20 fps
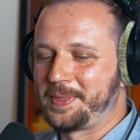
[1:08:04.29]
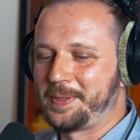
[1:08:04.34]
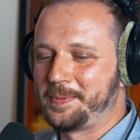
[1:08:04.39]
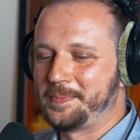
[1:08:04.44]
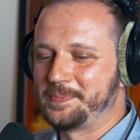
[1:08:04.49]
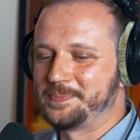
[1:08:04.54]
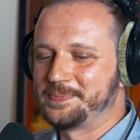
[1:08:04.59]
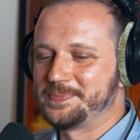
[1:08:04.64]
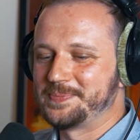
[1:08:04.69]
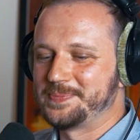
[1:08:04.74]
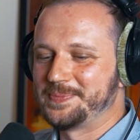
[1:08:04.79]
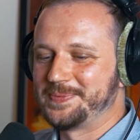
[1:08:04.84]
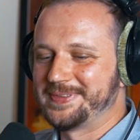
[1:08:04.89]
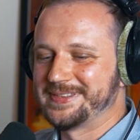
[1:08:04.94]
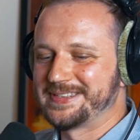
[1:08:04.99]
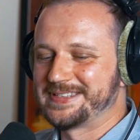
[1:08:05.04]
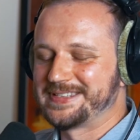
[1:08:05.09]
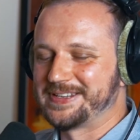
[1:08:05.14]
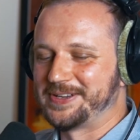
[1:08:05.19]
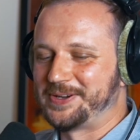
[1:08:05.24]
okay.
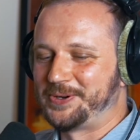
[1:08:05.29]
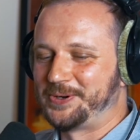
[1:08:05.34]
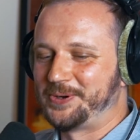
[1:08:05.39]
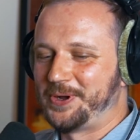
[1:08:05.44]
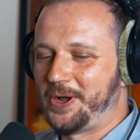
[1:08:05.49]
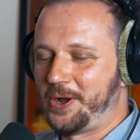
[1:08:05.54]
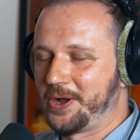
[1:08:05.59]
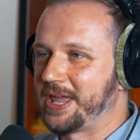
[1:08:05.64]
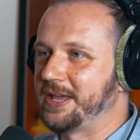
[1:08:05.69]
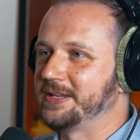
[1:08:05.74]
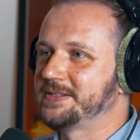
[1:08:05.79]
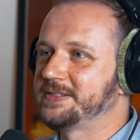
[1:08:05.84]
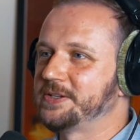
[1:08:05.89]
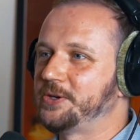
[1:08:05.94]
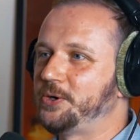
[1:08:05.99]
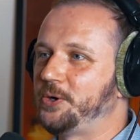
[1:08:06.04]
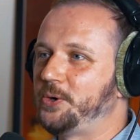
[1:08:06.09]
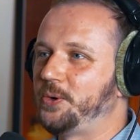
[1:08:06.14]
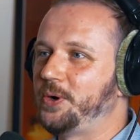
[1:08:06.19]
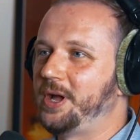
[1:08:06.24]
So okay,
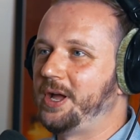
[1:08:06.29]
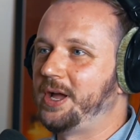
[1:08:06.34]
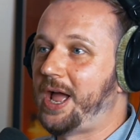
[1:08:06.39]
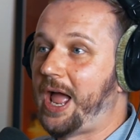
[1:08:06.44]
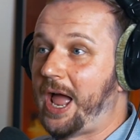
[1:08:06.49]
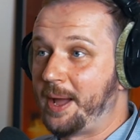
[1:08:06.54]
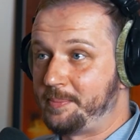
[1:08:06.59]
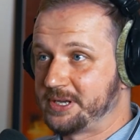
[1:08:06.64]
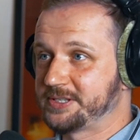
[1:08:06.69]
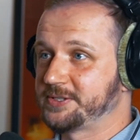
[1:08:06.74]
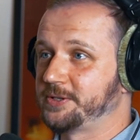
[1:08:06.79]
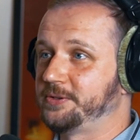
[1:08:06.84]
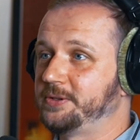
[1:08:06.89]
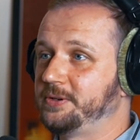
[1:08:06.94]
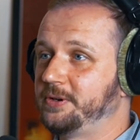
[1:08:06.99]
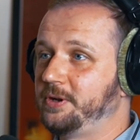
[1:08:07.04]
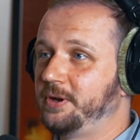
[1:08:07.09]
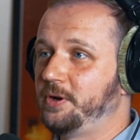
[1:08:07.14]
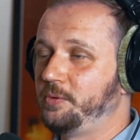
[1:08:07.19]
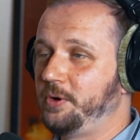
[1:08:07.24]
so uh,
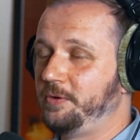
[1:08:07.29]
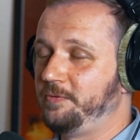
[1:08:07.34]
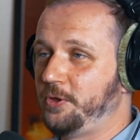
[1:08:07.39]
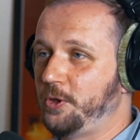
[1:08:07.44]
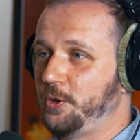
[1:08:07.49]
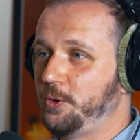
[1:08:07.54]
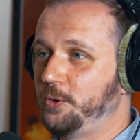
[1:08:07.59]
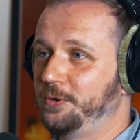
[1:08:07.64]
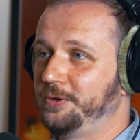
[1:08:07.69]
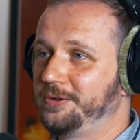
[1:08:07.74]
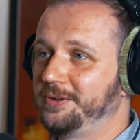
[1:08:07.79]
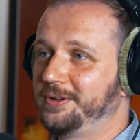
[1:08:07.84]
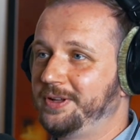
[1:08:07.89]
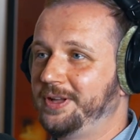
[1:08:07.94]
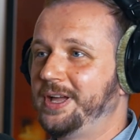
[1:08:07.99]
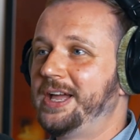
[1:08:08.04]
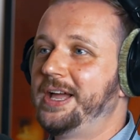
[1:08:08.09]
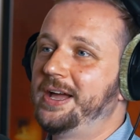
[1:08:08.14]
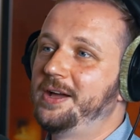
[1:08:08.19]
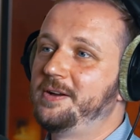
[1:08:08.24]
Amazon review,
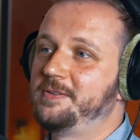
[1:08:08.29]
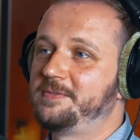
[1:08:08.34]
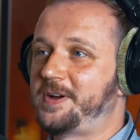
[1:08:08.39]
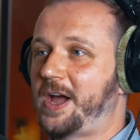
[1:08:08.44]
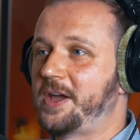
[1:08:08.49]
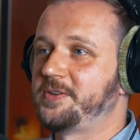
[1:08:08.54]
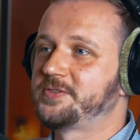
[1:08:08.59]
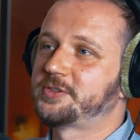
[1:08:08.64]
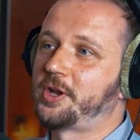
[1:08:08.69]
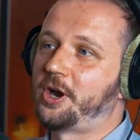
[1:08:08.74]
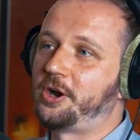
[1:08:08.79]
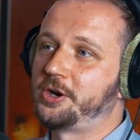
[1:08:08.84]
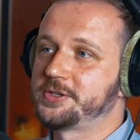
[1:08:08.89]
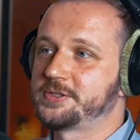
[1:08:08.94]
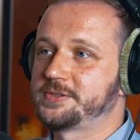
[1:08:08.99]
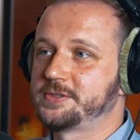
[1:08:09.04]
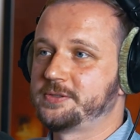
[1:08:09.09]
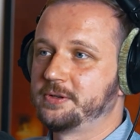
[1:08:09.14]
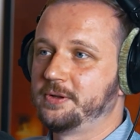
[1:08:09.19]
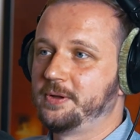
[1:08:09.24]
five
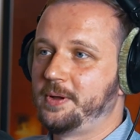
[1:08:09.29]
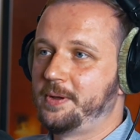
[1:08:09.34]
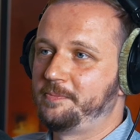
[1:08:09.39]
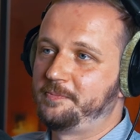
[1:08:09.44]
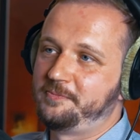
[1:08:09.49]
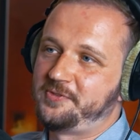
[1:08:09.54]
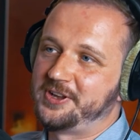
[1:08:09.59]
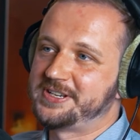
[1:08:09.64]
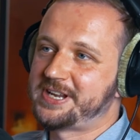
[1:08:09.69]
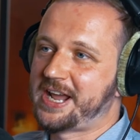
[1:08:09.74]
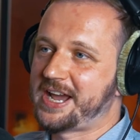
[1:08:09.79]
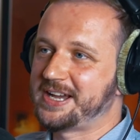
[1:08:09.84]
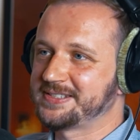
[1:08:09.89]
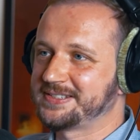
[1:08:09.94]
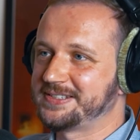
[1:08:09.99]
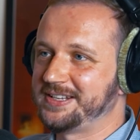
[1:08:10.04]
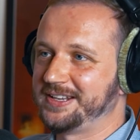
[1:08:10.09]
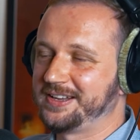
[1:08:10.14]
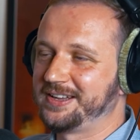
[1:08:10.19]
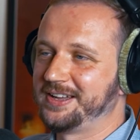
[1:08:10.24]
stars,
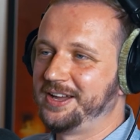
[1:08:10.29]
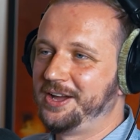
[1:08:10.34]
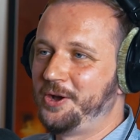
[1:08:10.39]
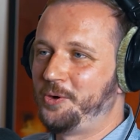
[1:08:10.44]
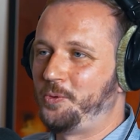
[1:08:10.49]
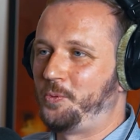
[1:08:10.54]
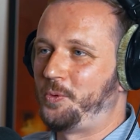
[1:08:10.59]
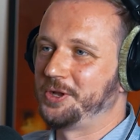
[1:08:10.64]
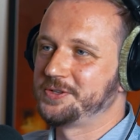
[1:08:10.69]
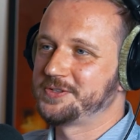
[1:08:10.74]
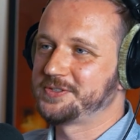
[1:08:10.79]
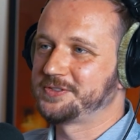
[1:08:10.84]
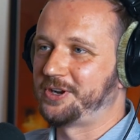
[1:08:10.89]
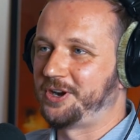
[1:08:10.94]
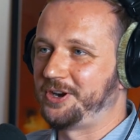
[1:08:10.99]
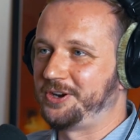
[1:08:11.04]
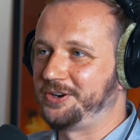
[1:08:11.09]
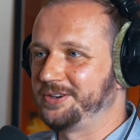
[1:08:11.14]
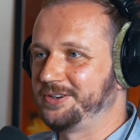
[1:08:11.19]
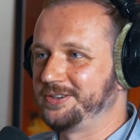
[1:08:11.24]
fantastic. One
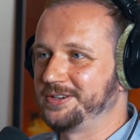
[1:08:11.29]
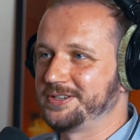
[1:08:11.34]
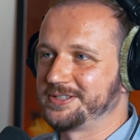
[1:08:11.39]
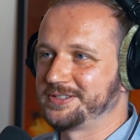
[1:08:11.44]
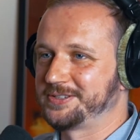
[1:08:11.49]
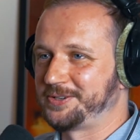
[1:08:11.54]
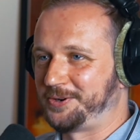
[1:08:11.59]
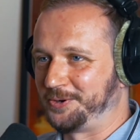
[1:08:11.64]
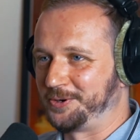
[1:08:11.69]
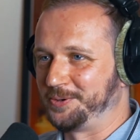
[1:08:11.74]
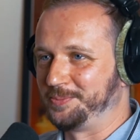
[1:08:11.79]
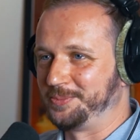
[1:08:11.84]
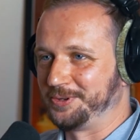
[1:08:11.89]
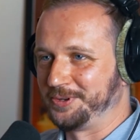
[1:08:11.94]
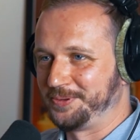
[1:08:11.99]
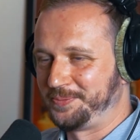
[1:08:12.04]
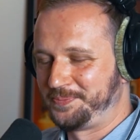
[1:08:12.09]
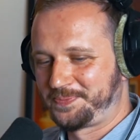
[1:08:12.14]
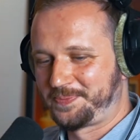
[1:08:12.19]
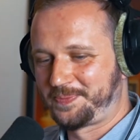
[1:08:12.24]
star, this is
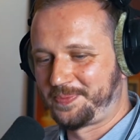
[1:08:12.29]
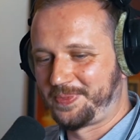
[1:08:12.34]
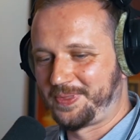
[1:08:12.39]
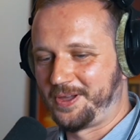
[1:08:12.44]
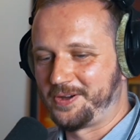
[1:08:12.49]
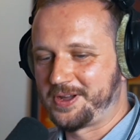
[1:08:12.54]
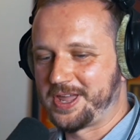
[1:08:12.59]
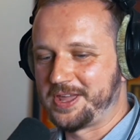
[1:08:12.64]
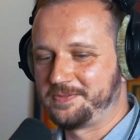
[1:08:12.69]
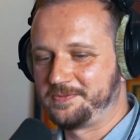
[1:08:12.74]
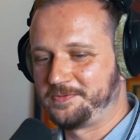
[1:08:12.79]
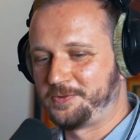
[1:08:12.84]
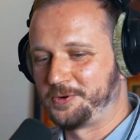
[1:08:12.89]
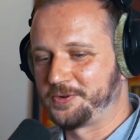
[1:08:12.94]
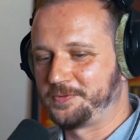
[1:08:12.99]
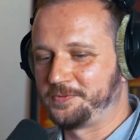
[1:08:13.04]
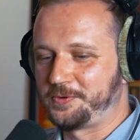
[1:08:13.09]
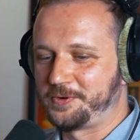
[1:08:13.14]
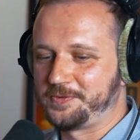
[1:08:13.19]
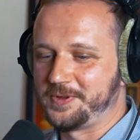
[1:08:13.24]
horrible. Okay,
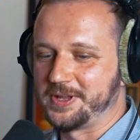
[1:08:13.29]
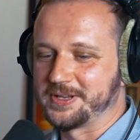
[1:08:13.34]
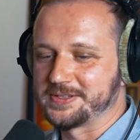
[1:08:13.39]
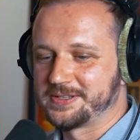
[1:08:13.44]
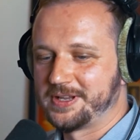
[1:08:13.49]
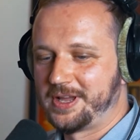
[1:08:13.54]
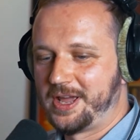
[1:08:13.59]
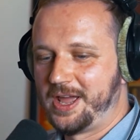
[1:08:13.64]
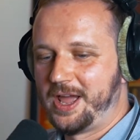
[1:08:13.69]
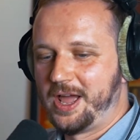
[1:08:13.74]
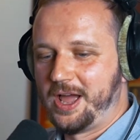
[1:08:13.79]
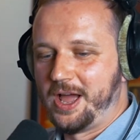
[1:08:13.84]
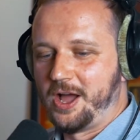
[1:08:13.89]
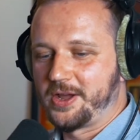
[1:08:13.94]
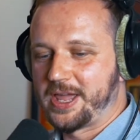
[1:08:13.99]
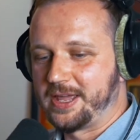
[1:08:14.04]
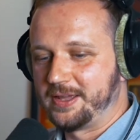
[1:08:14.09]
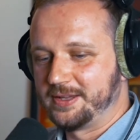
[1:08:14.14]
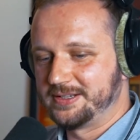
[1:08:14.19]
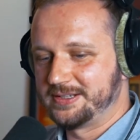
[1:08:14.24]
four four okay. things.
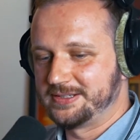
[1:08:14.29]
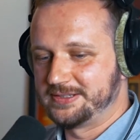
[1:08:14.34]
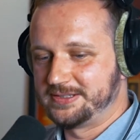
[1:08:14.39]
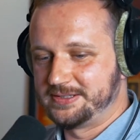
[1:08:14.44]
Okay.